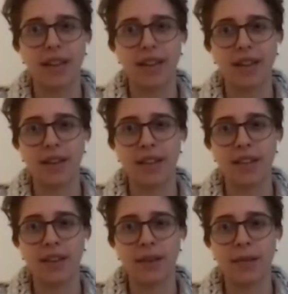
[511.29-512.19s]
like
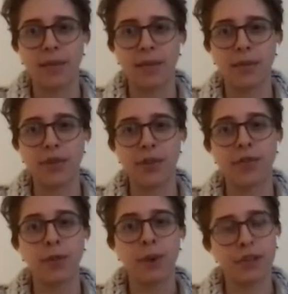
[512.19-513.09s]

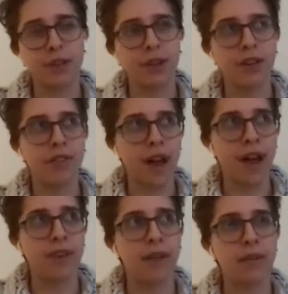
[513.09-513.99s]
so for
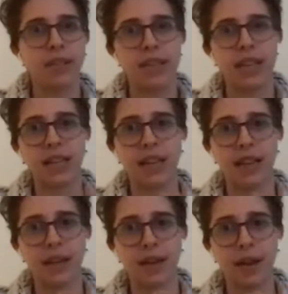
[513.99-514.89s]
135, I would say
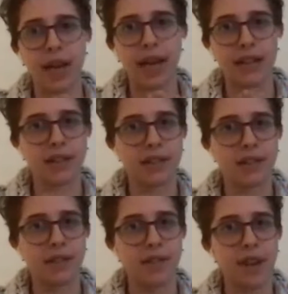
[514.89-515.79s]
like
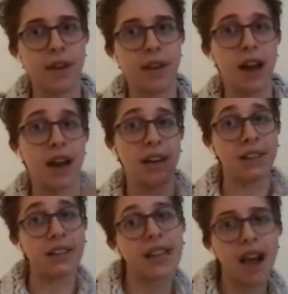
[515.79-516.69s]
it's very
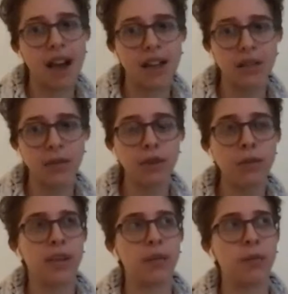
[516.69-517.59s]
unlike high
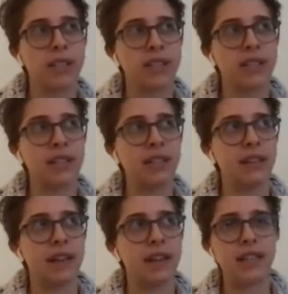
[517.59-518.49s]
school, but it
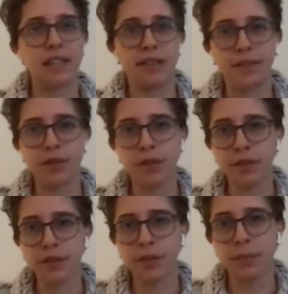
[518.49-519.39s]
wasn't
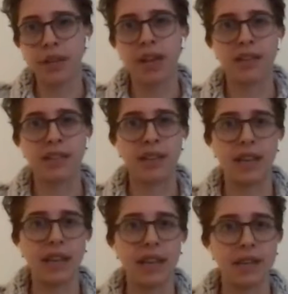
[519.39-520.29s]
difficult because
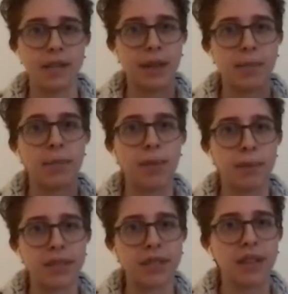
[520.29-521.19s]
it's like
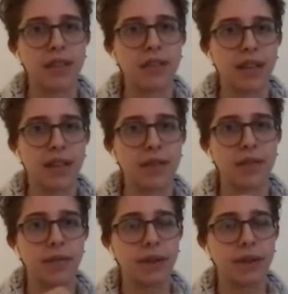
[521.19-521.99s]
purposely like